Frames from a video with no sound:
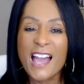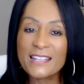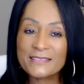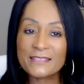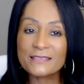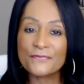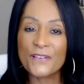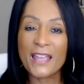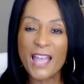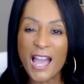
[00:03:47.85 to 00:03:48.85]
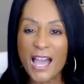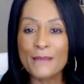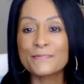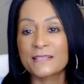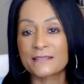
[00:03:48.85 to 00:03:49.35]
identify
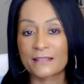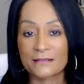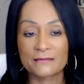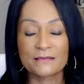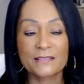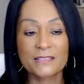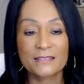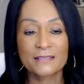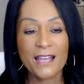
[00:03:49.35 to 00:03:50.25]
obstacles